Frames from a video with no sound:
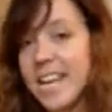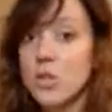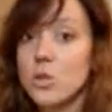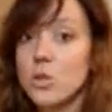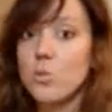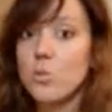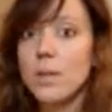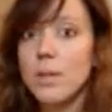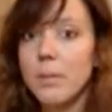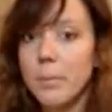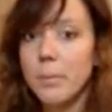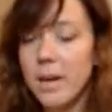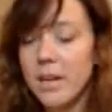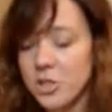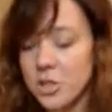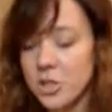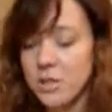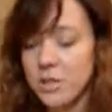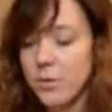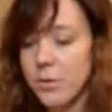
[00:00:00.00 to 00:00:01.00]
It's a real
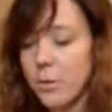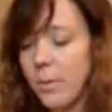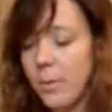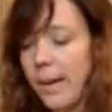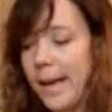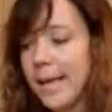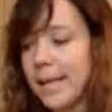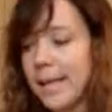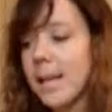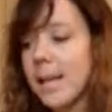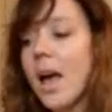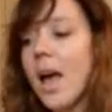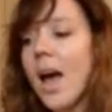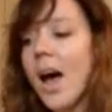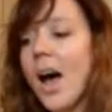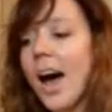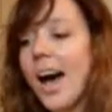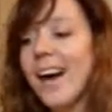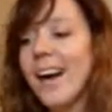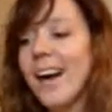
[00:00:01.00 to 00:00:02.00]
passion for the band.
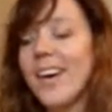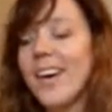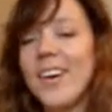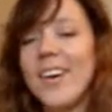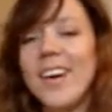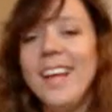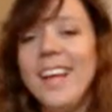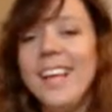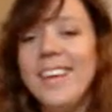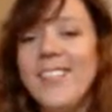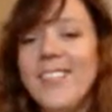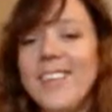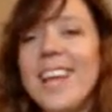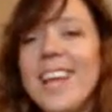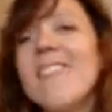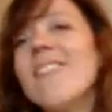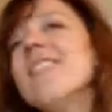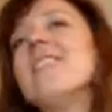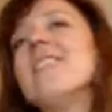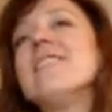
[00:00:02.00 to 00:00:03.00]
Uh, when
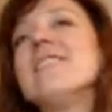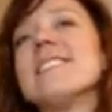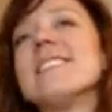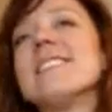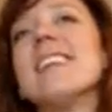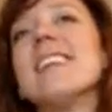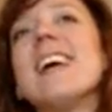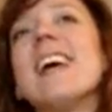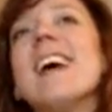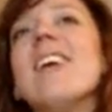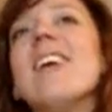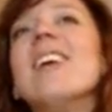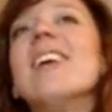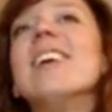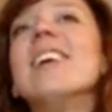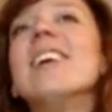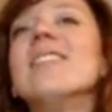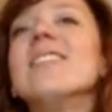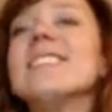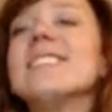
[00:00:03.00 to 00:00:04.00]
I was
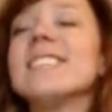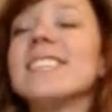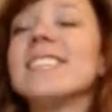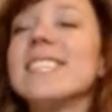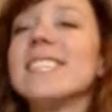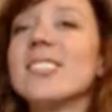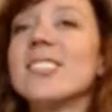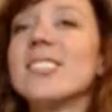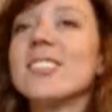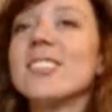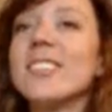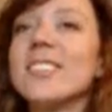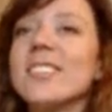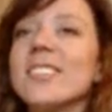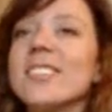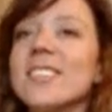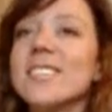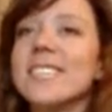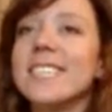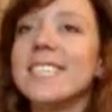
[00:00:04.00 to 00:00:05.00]
when I was a little, you
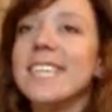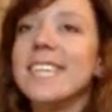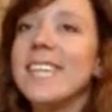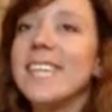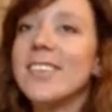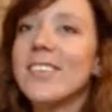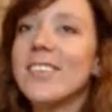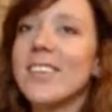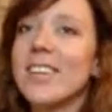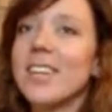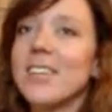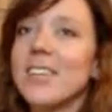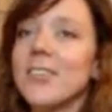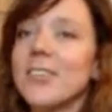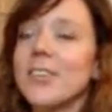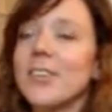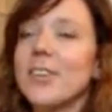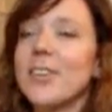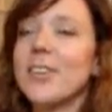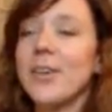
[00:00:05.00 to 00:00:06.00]
know, teen or
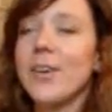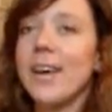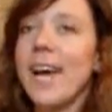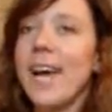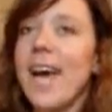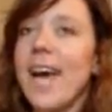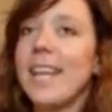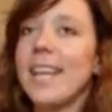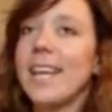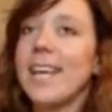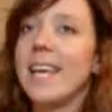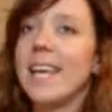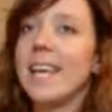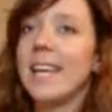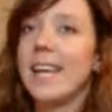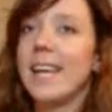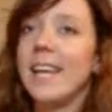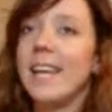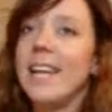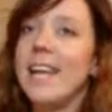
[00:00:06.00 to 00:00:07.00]
whatever, you know, I had that
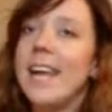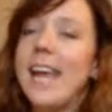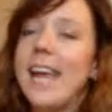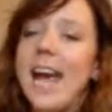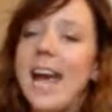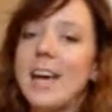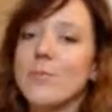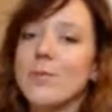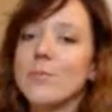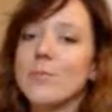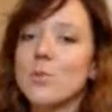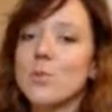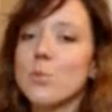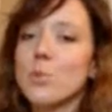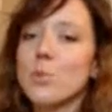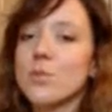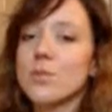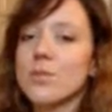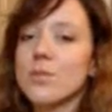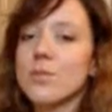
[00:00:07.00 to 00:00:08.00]
Liam's
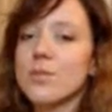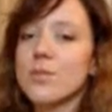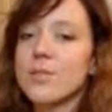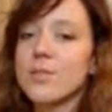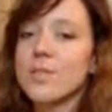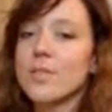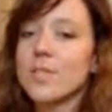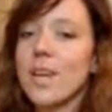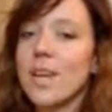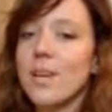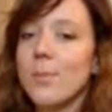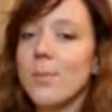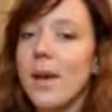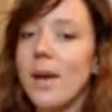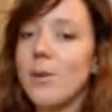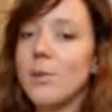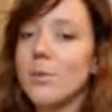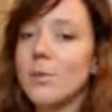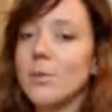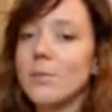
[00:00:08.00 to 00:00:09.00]
posters in
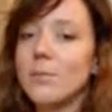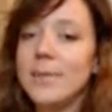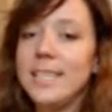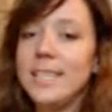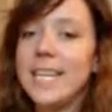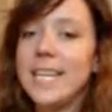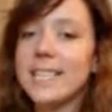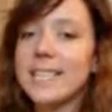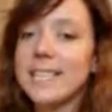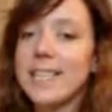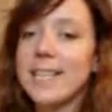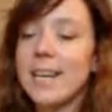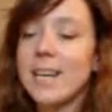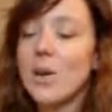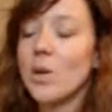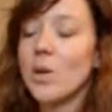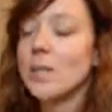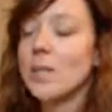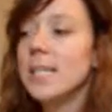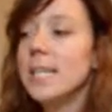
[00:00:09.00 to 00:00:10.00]
my room. Yes, I
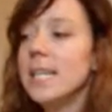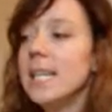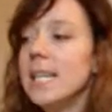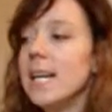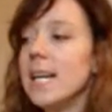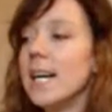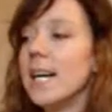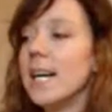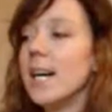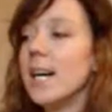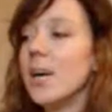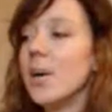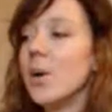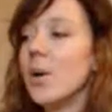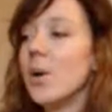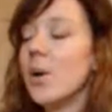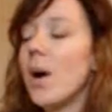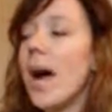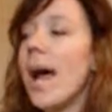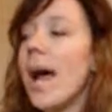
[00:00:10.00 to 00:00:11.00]
know.
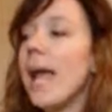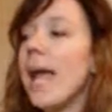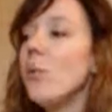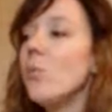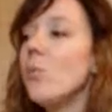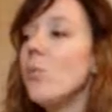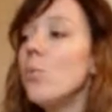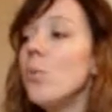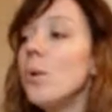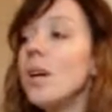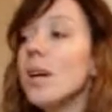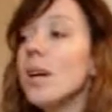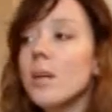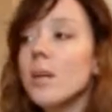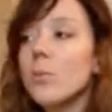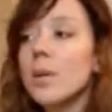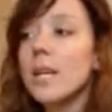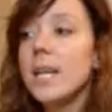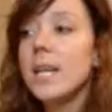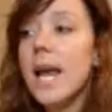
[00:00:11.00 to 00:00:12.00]
Uh, I
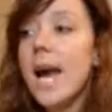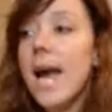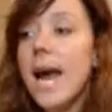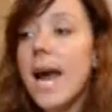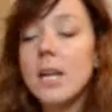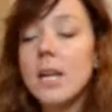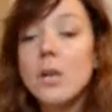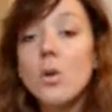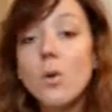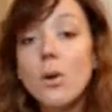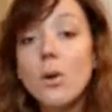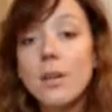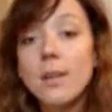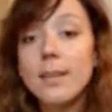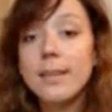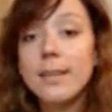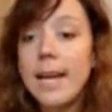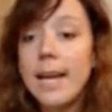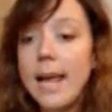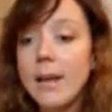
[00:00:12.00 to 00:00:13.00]
really, really like
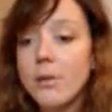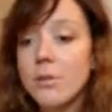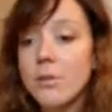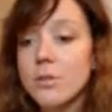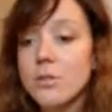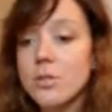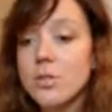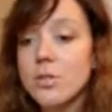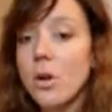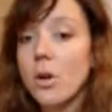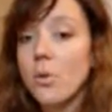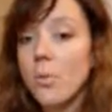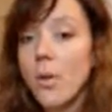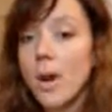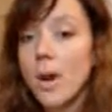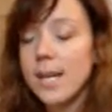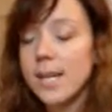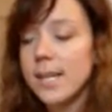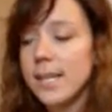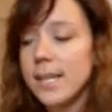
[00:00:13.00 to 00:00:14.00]
Noel Gallagher's
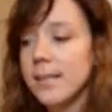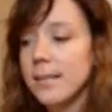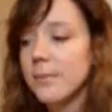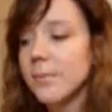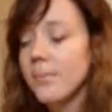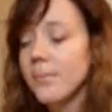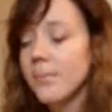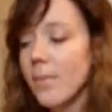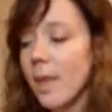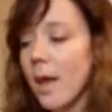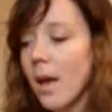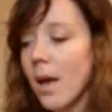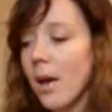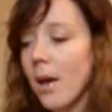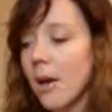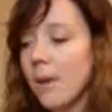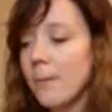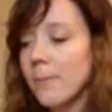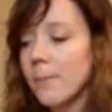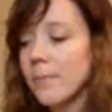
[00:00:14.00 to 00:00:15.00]
songwriting.
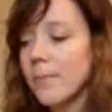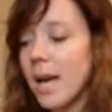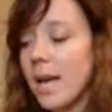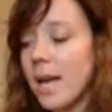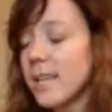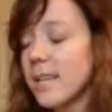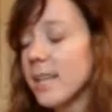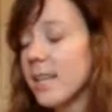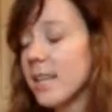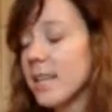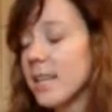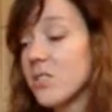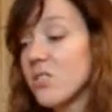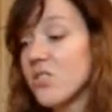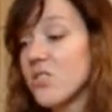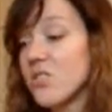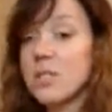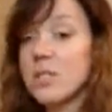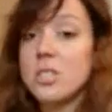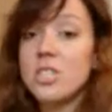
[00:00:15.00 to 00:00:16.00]
Um, I think he's
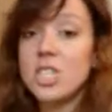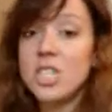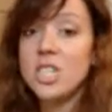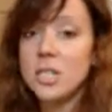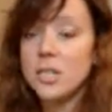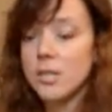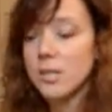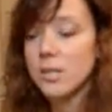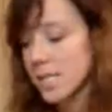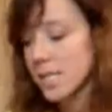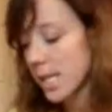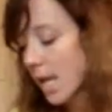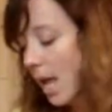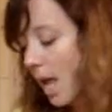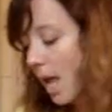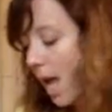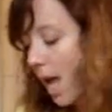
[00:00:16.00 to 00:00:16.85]
just genius.